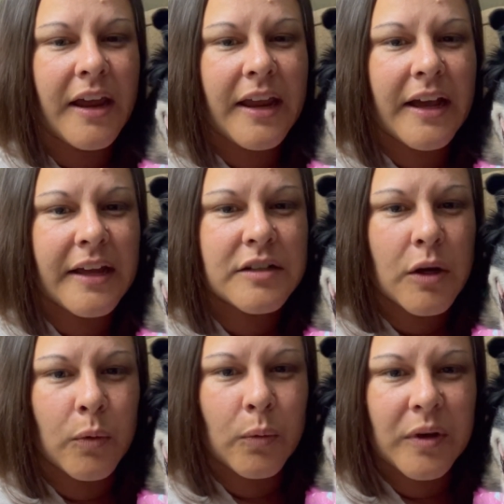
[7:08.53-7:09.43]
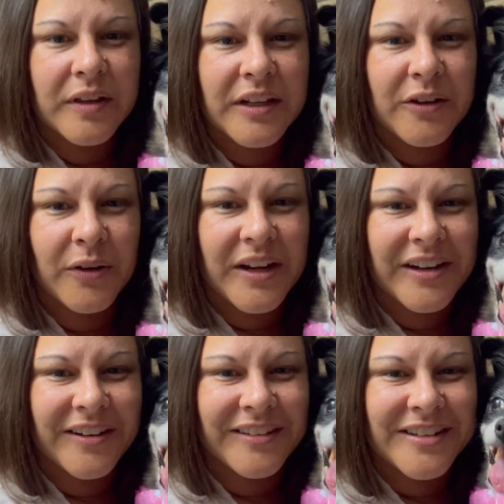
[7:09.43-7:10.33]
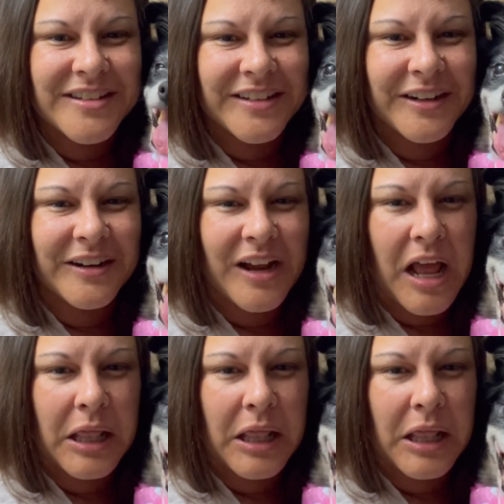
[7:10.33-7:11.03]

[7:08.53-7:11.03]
and a really great year this year.